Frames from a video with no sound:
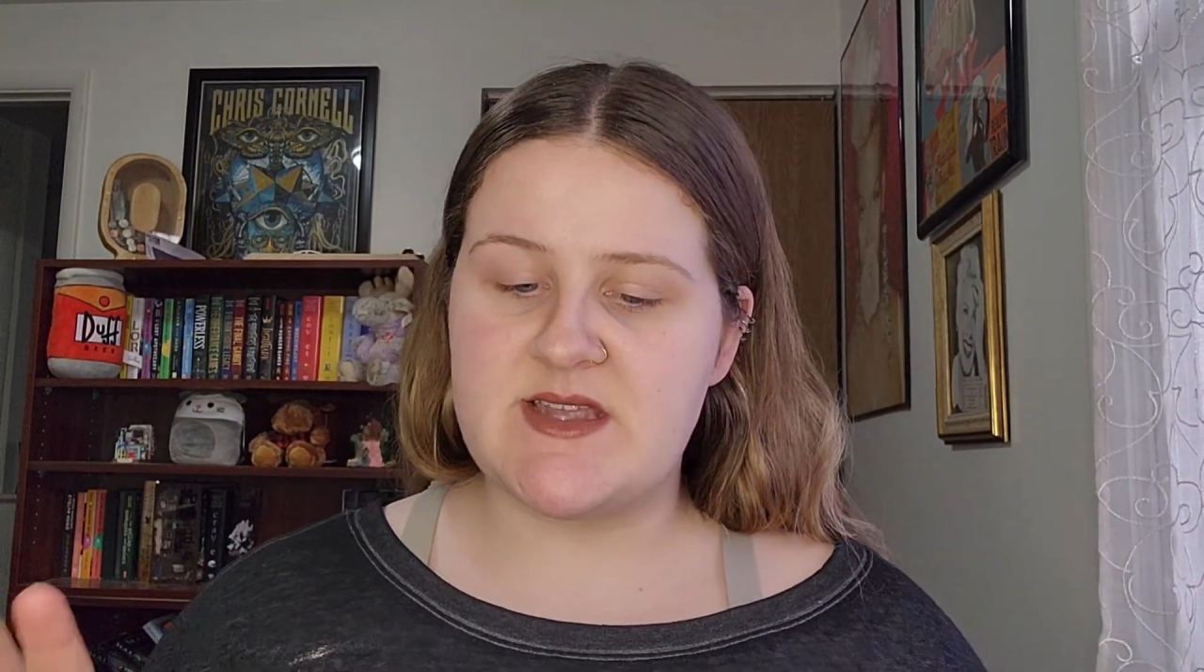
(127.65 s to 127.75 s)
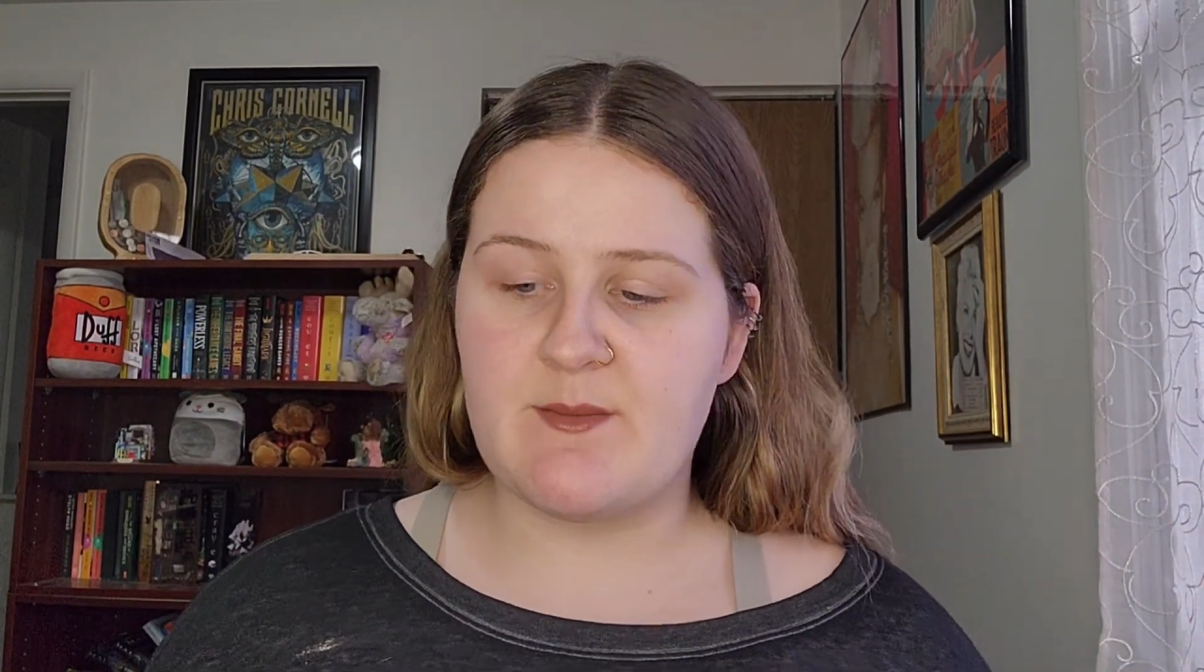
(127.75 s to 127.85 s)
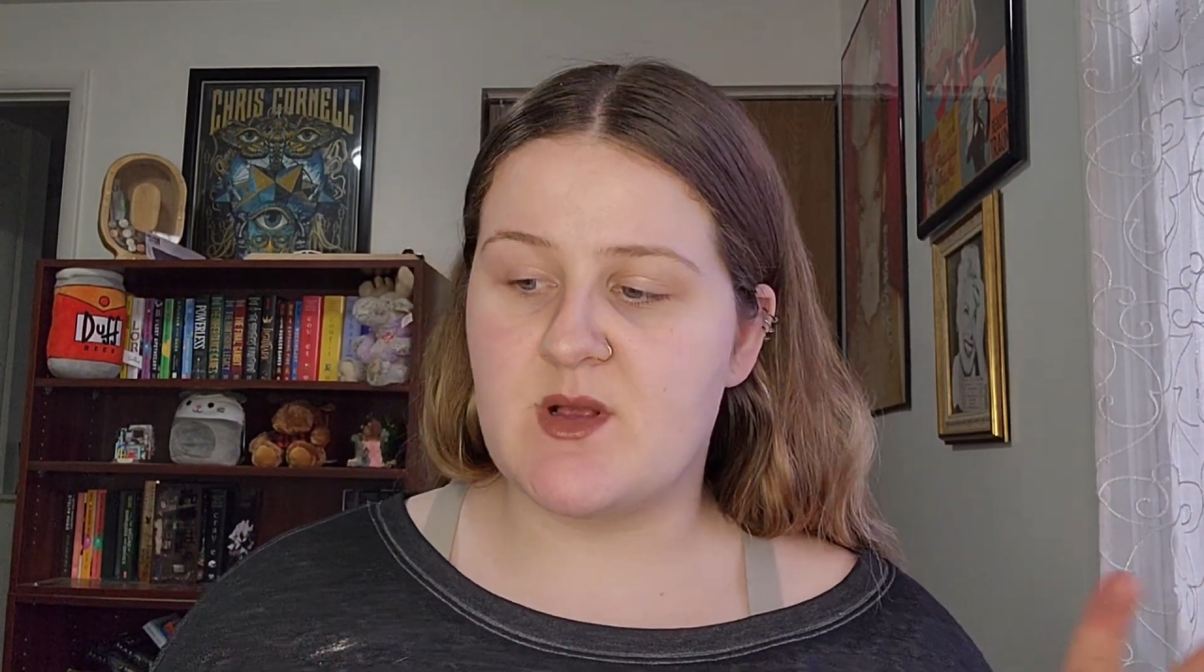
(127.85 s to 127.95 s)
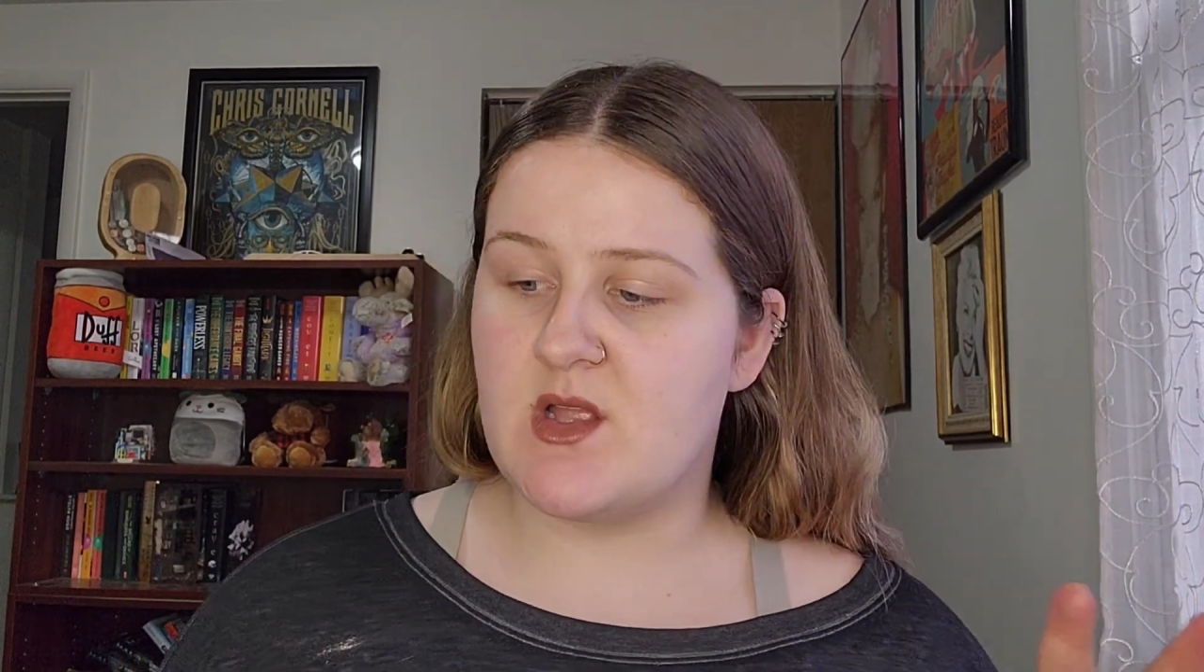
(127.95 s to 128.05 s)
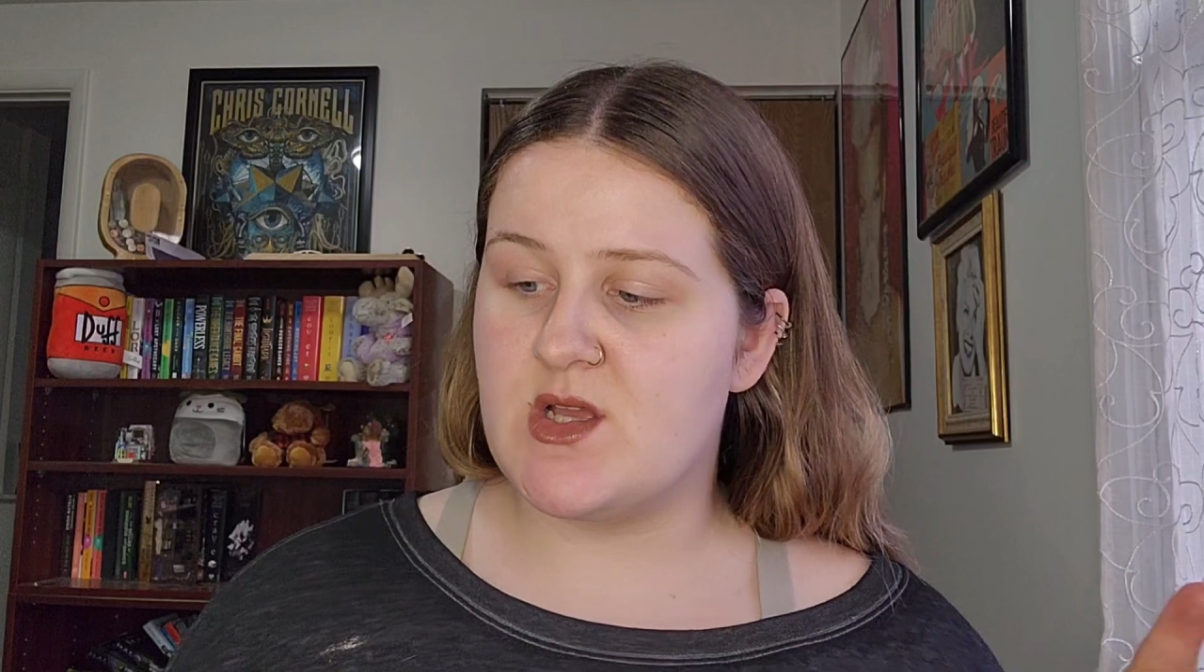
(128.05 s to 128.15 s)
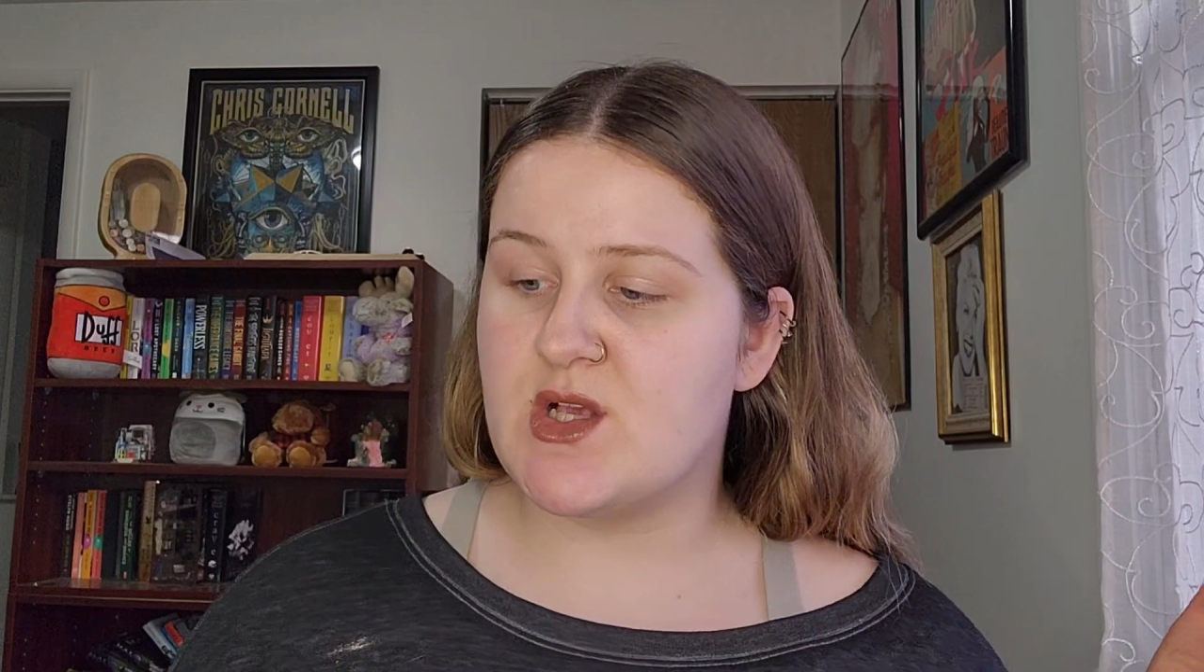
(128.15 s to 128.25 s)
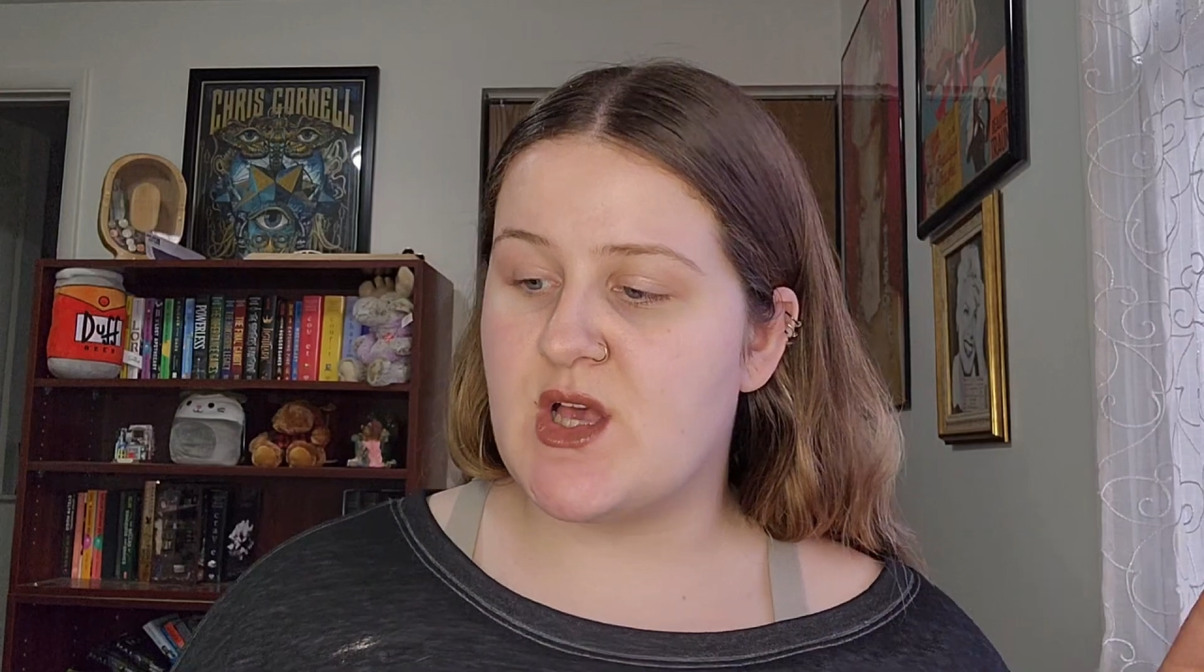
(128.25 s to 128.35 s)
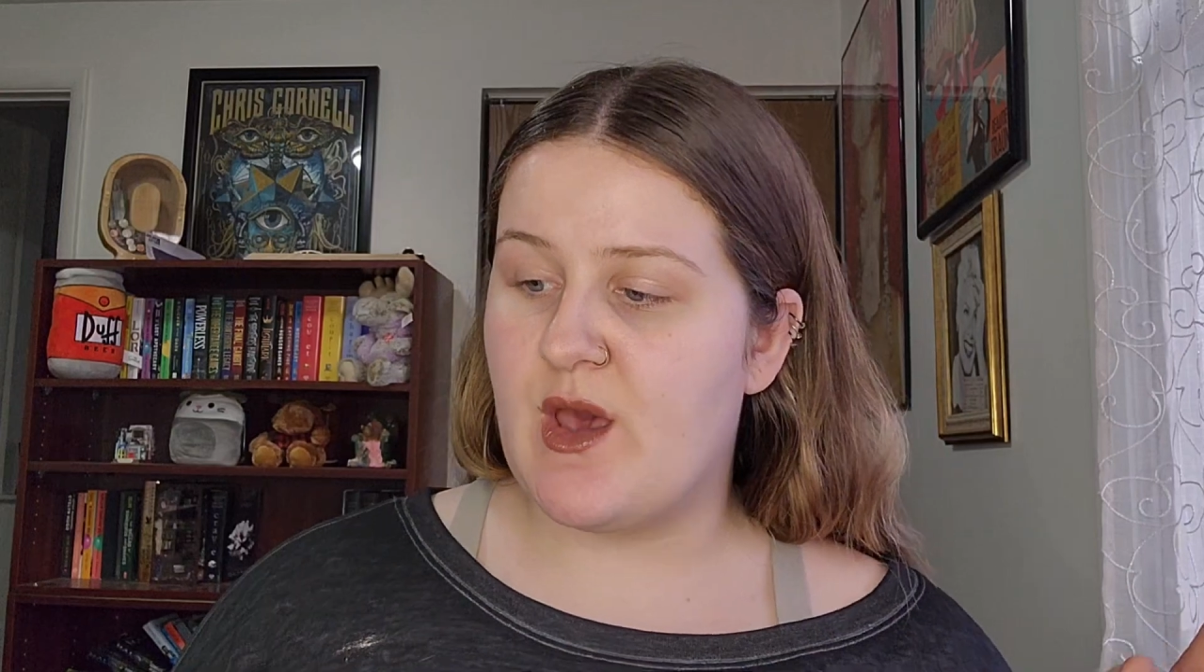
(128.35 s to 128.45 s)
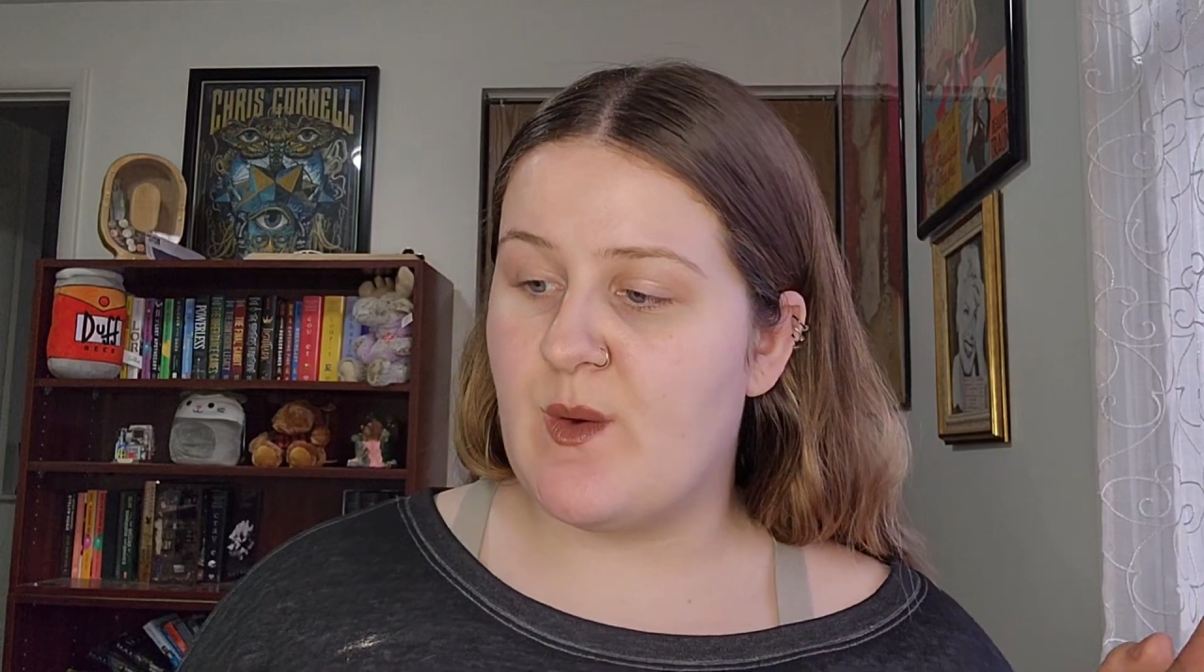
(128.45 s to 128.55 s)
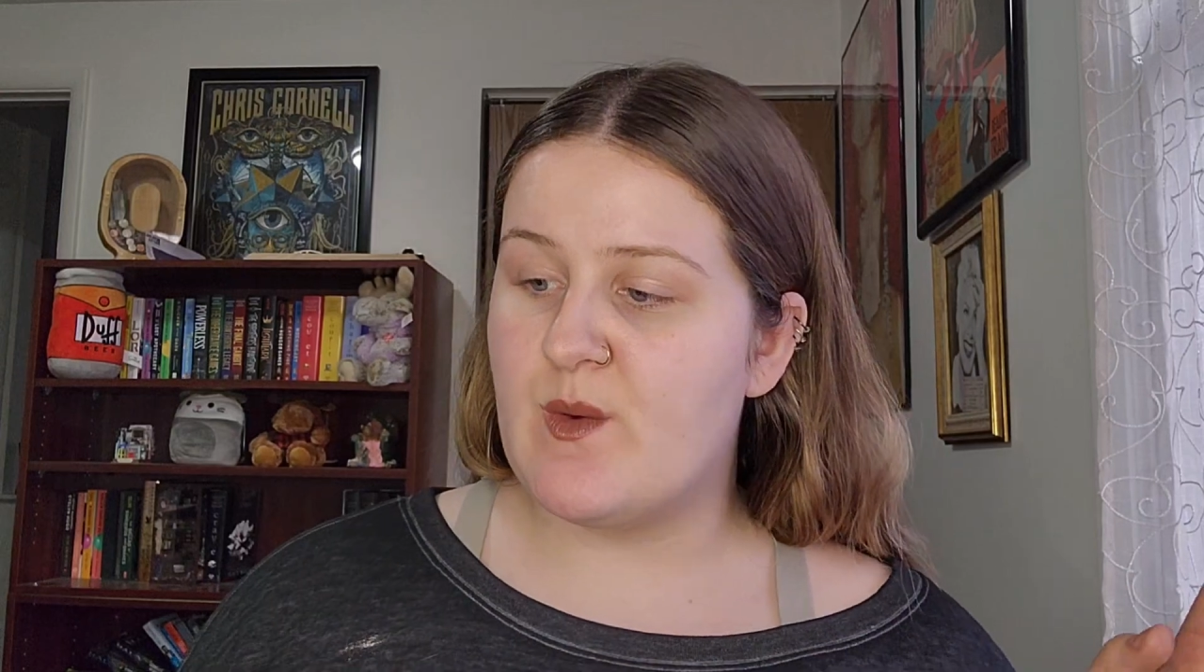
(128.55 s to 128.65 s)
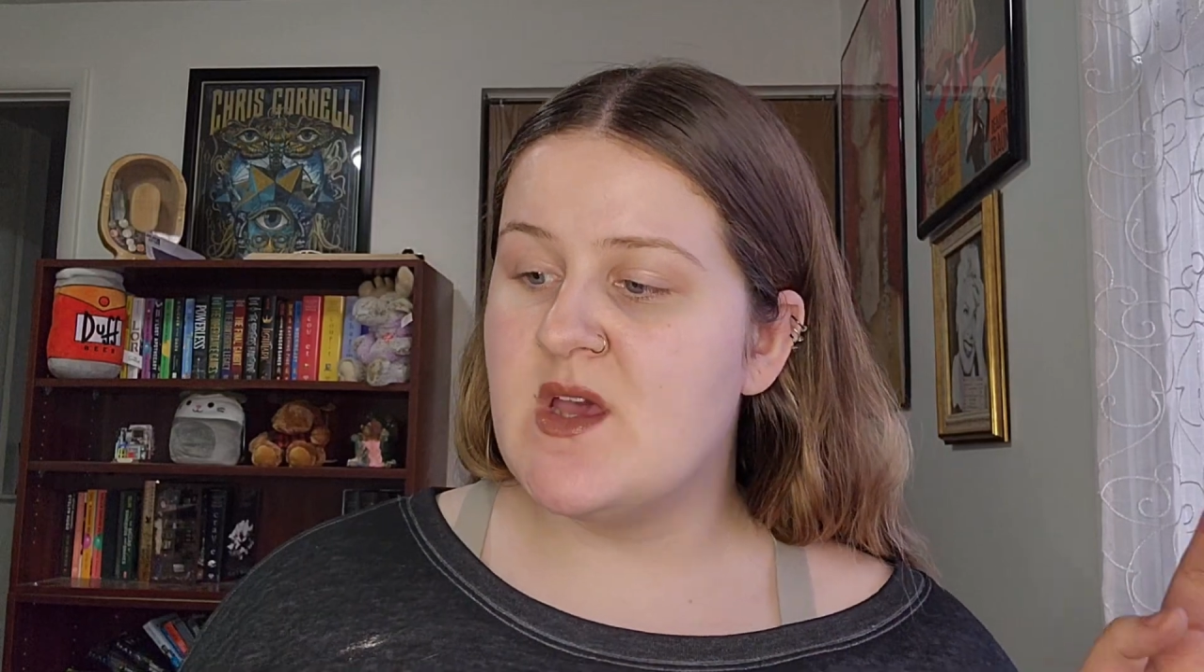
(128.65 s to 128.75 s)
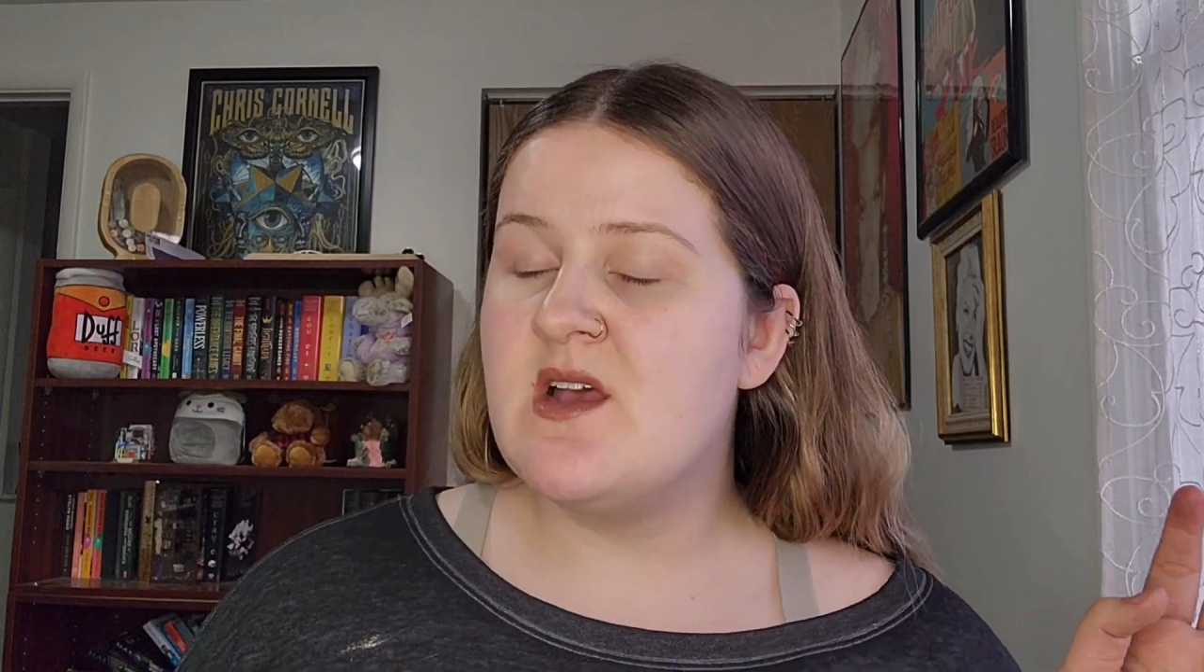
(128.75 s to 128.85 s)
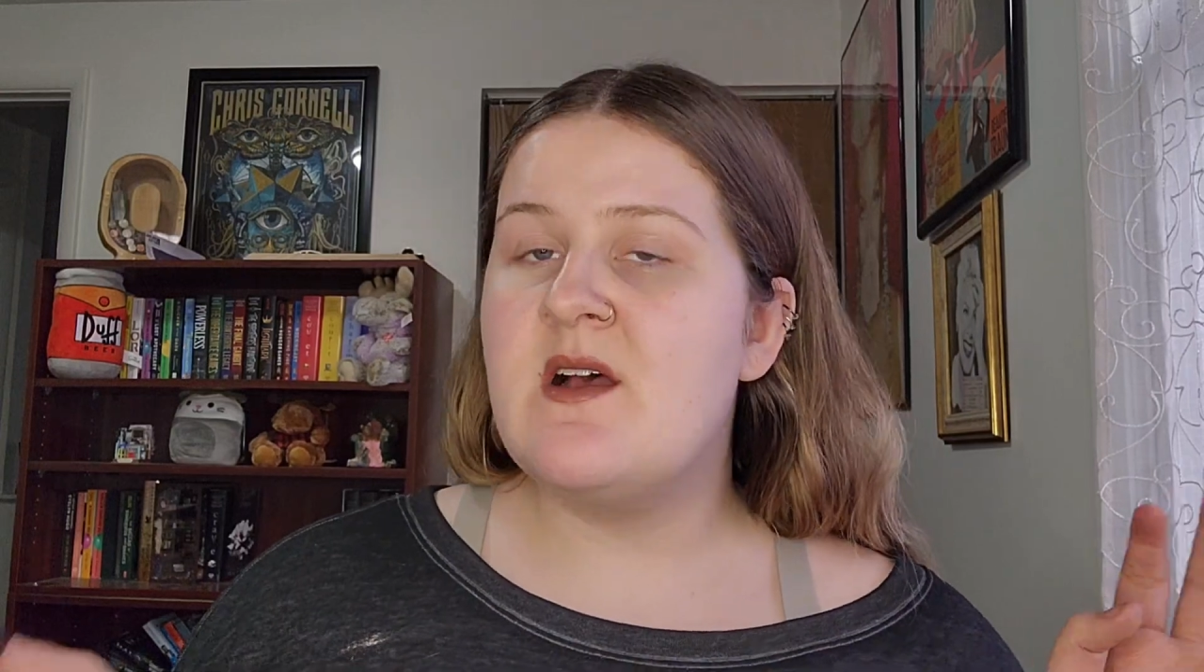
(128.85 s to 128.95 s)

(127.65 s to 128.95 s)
I'm gonna go.